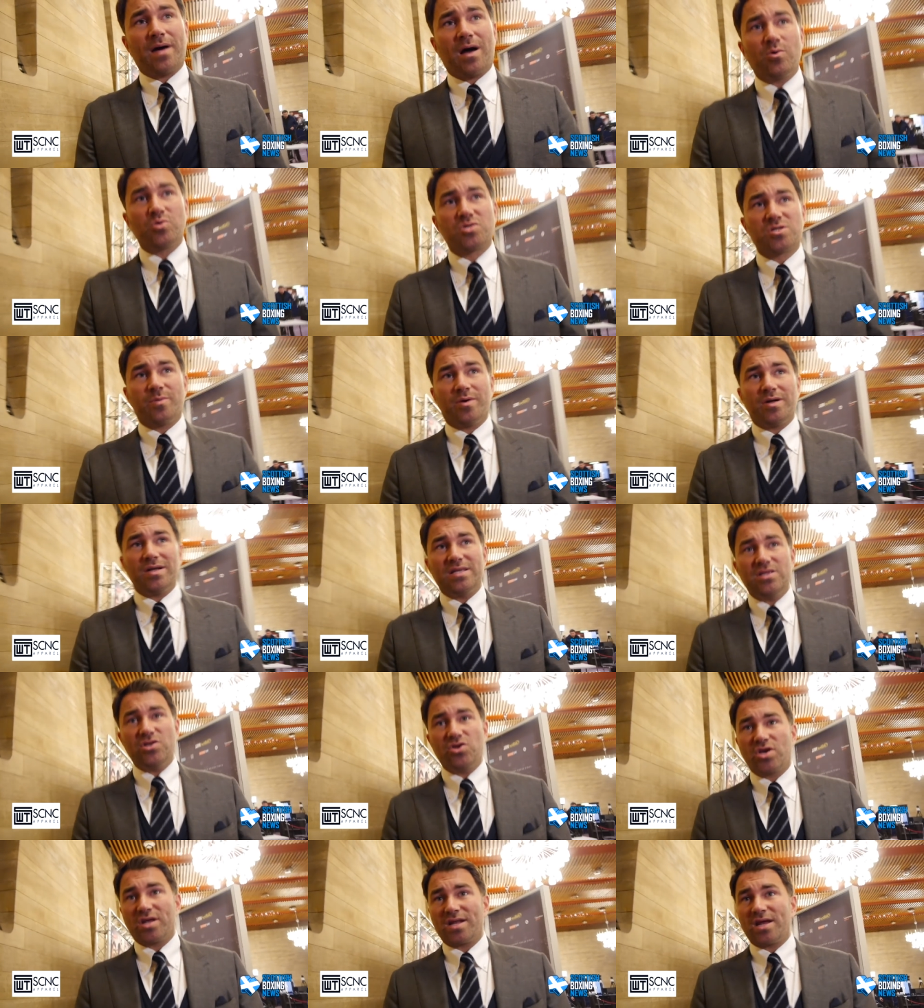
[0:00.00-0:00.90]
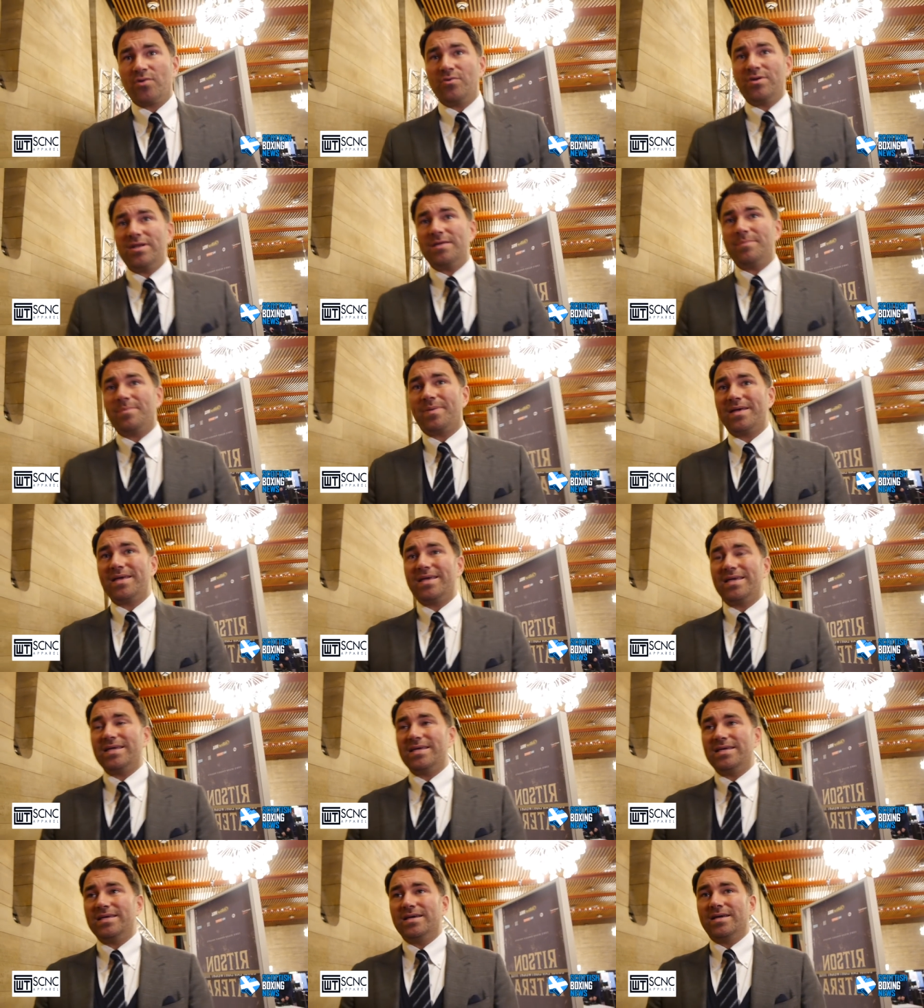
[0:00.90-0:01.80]
but ultimately you can only
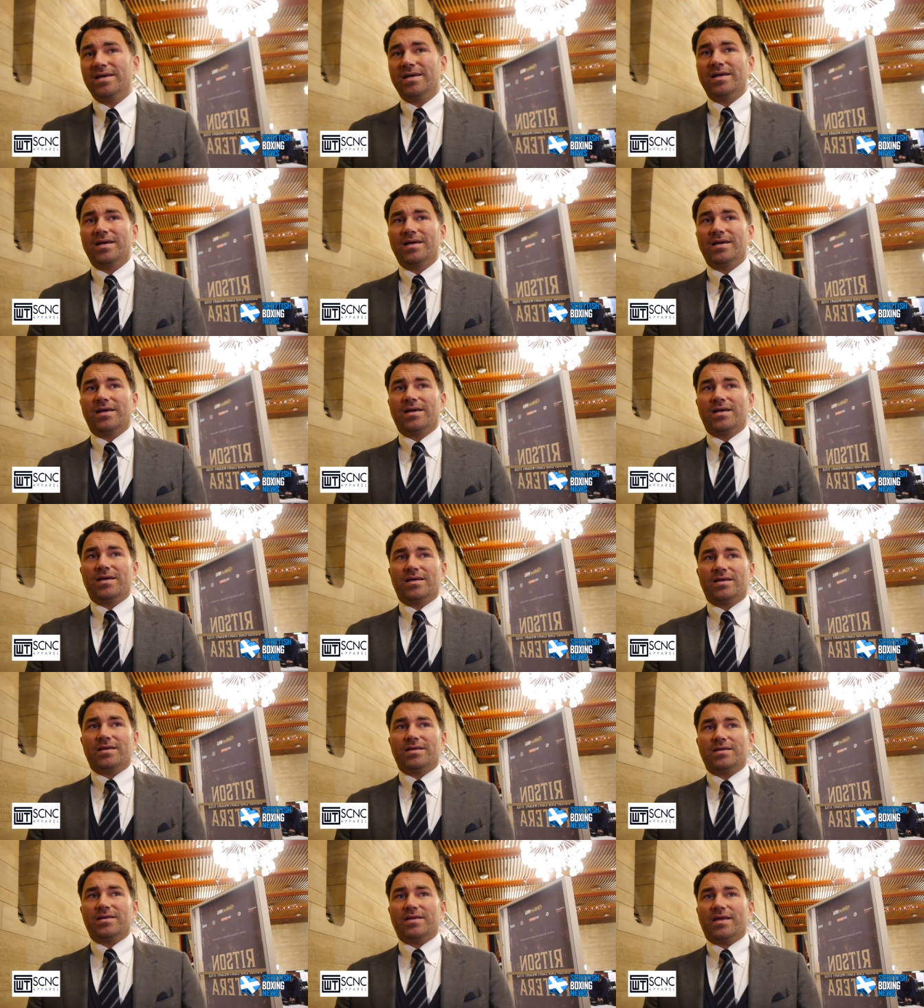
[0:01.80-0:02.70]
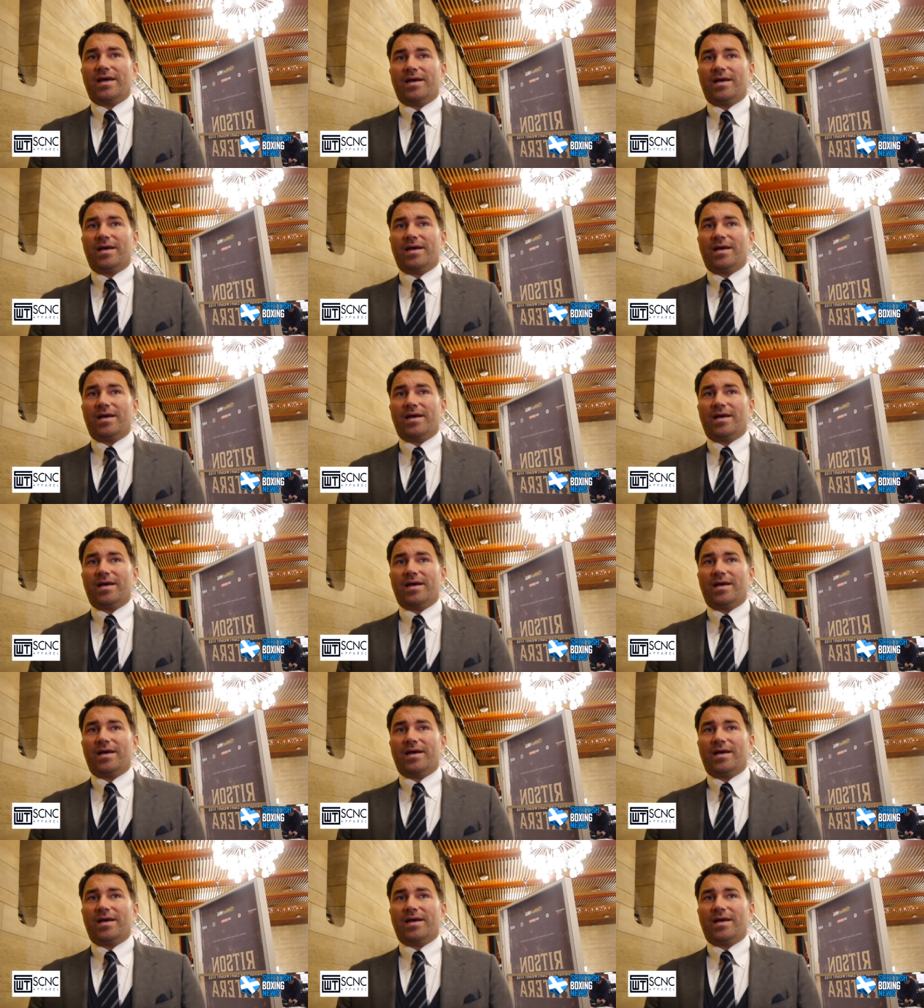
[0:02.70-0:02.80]
be the talent there, I guess.